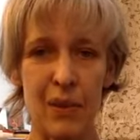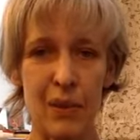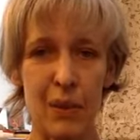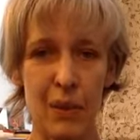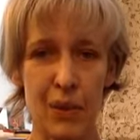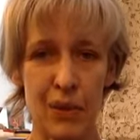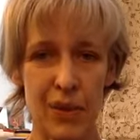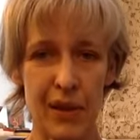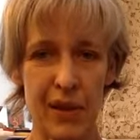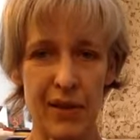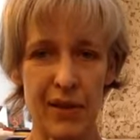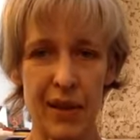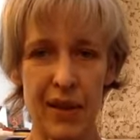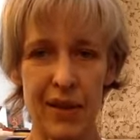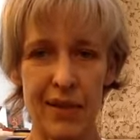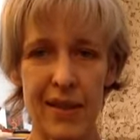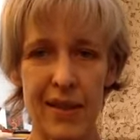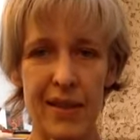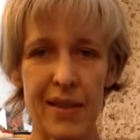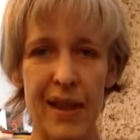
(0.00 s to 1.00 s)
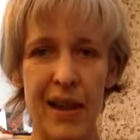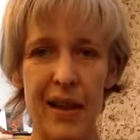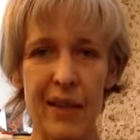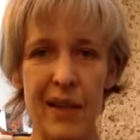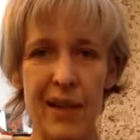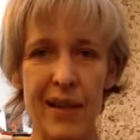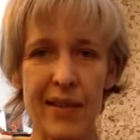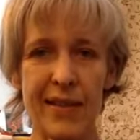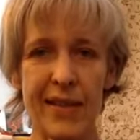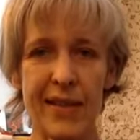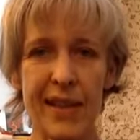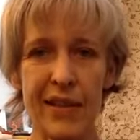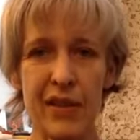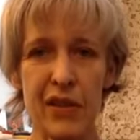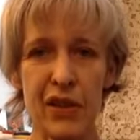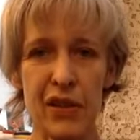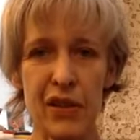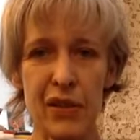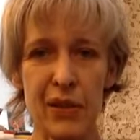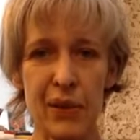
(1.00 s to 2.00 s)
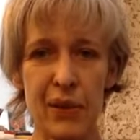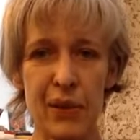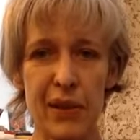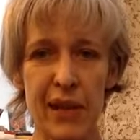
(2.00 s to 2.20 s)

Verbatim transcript: also notice how that changes your